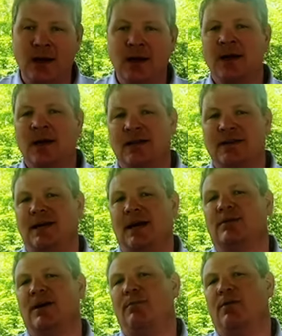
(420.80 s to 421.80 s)
in the
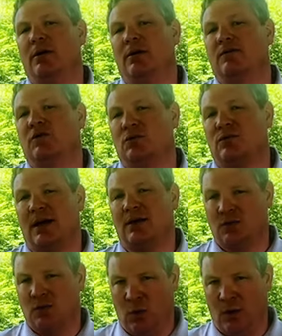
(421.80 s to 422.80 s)
same time period of
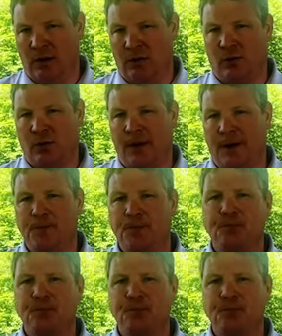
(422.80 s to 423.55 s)
2023.